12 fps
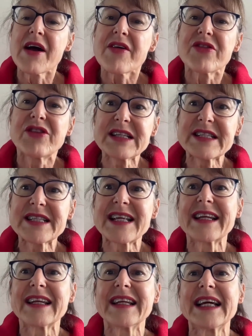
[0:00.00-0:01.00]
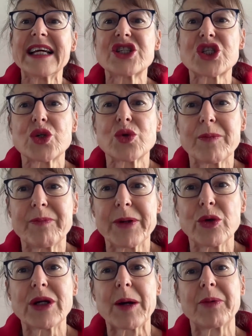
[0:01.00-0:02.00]
This then leads to a
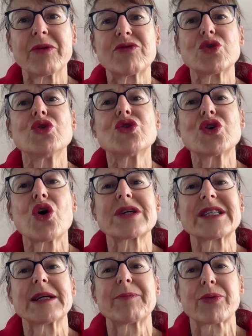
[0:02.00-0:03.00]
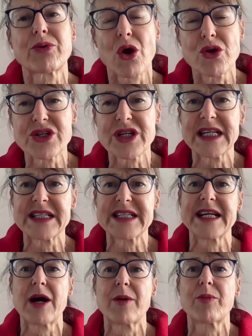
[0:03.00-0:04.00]
buildup of two toxic proteins
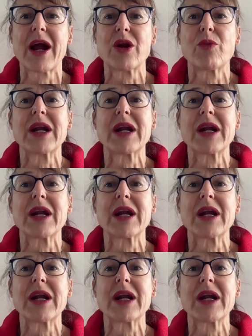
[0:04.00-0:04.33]
in our brain.